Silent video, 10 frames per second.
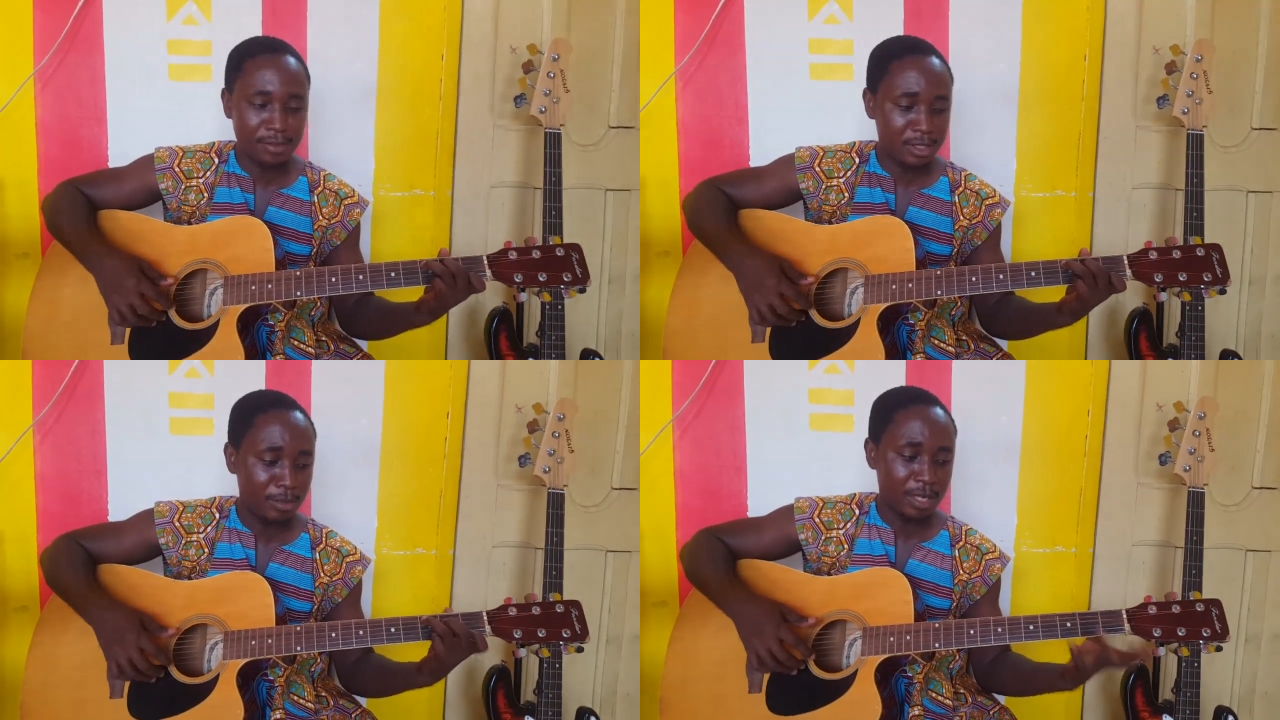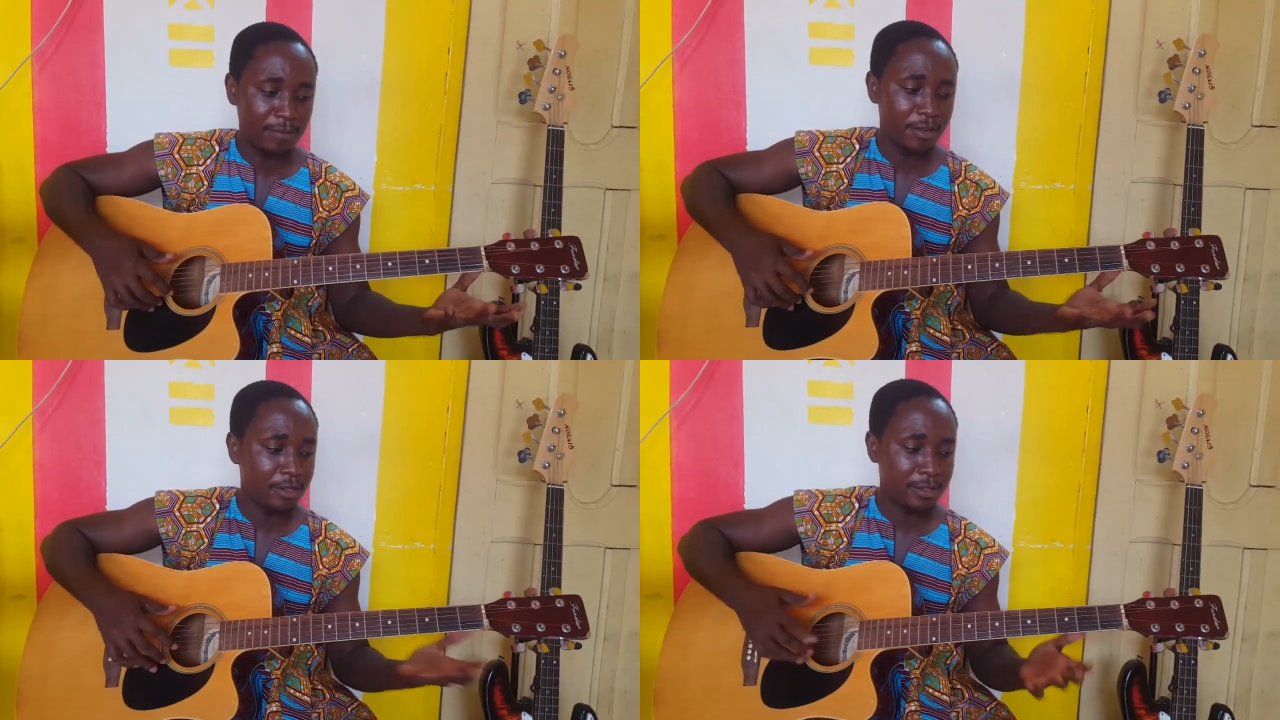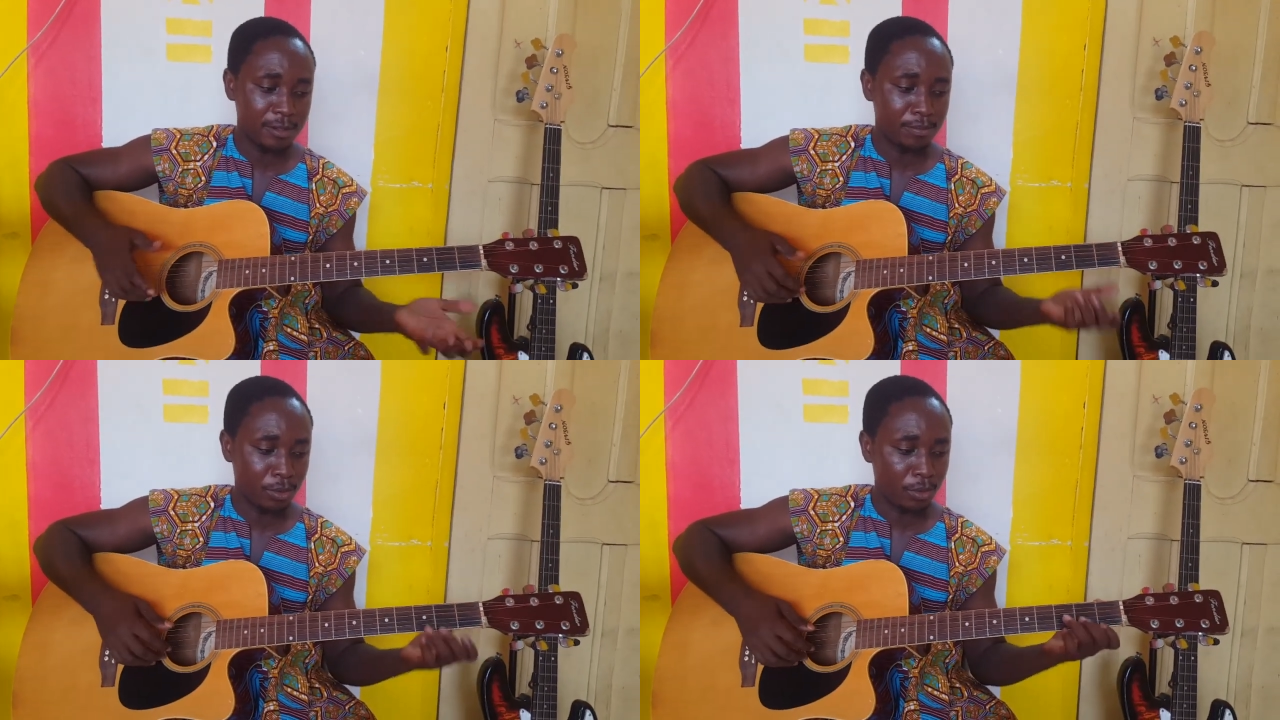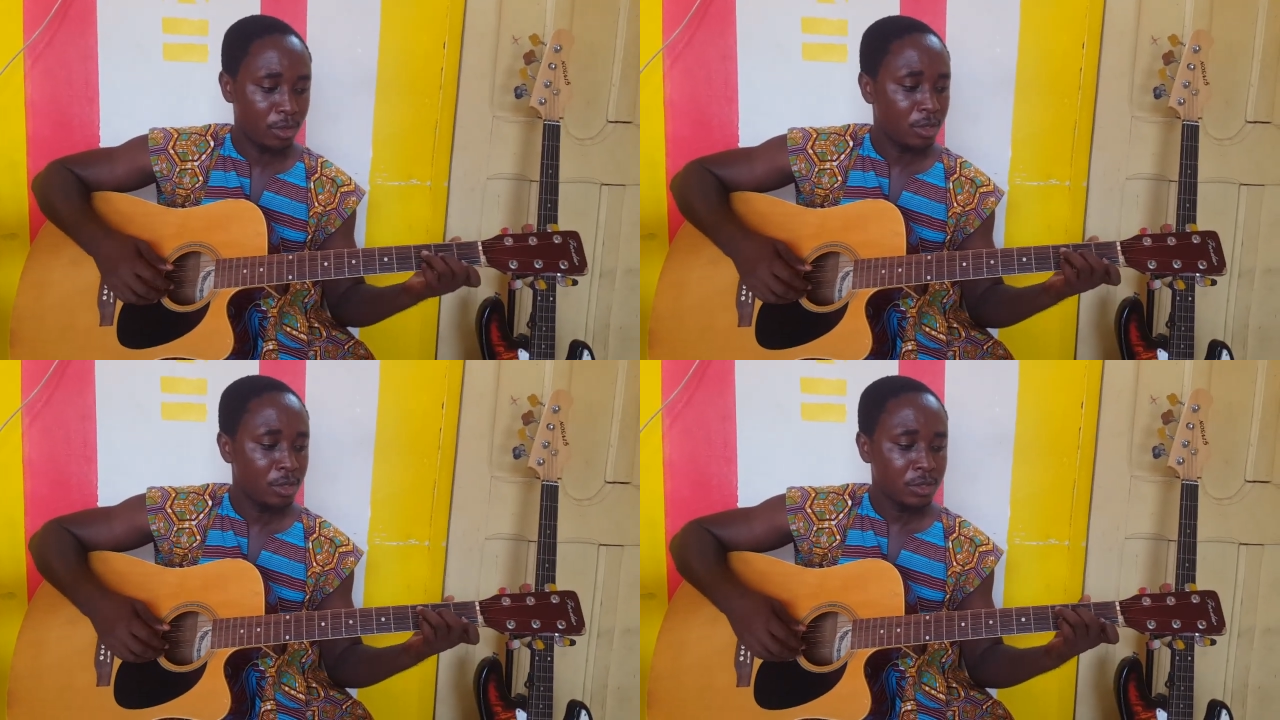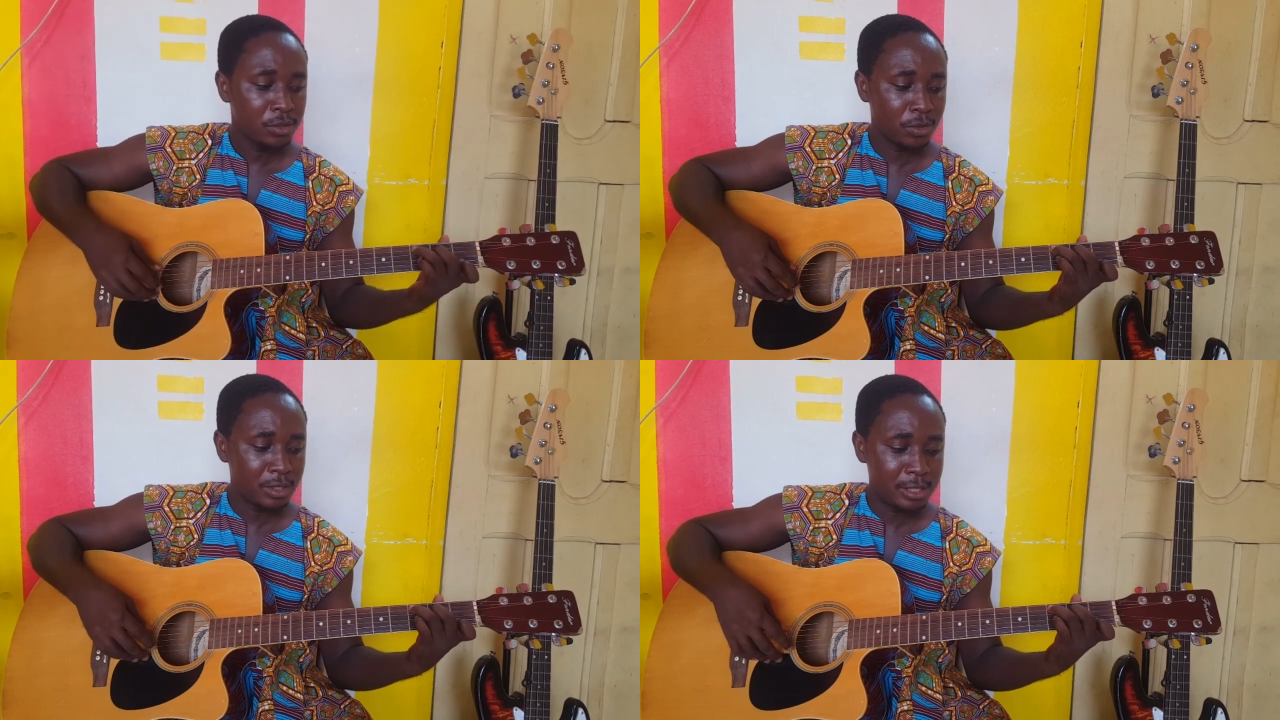rhythm and very simple.
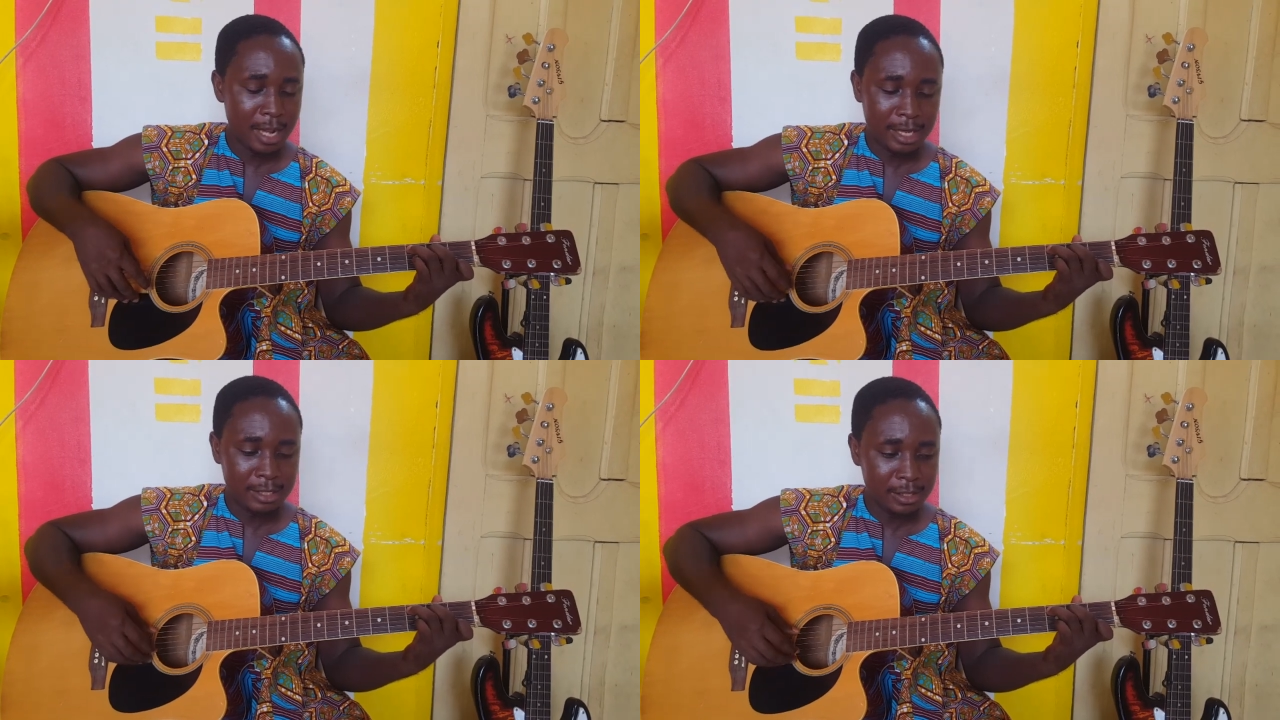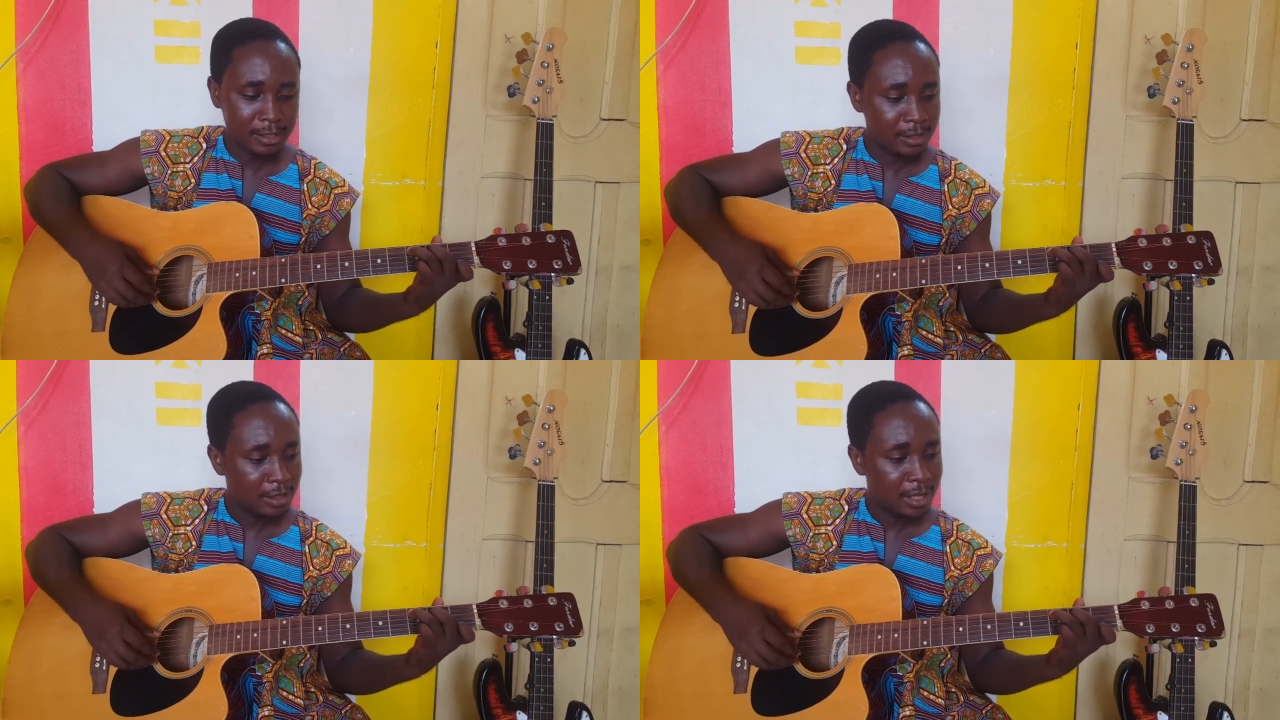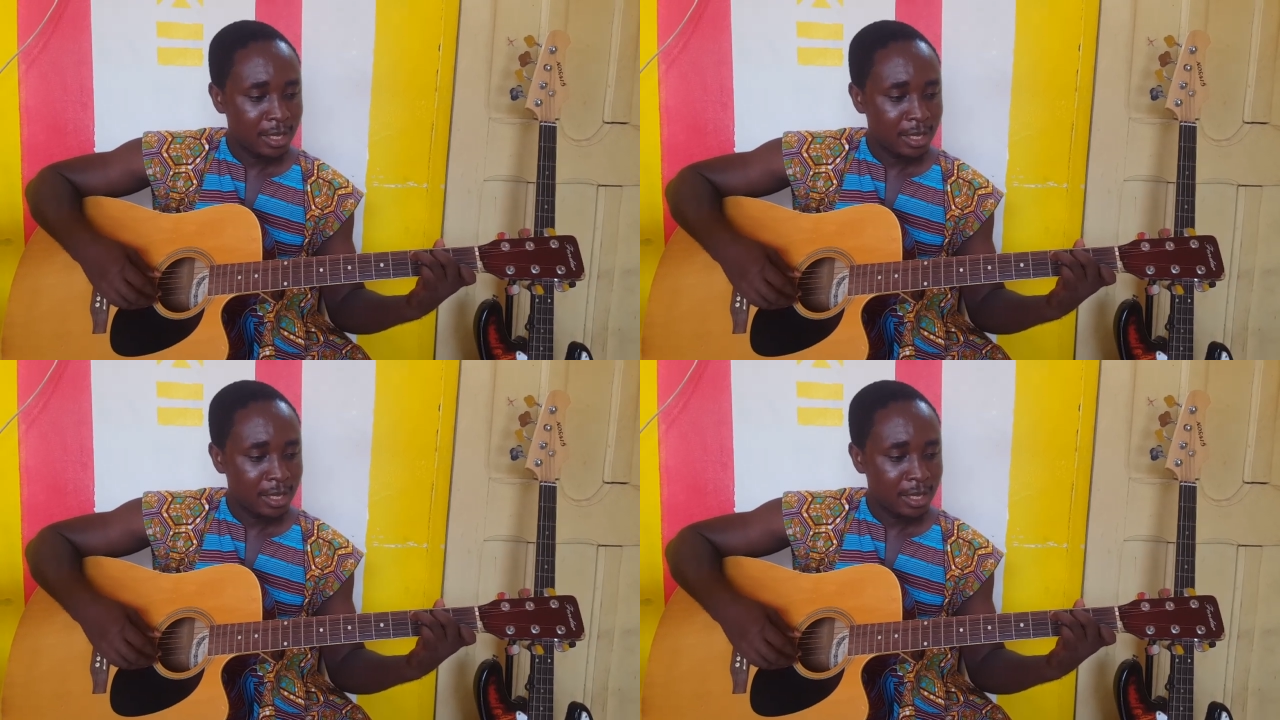So it's like this.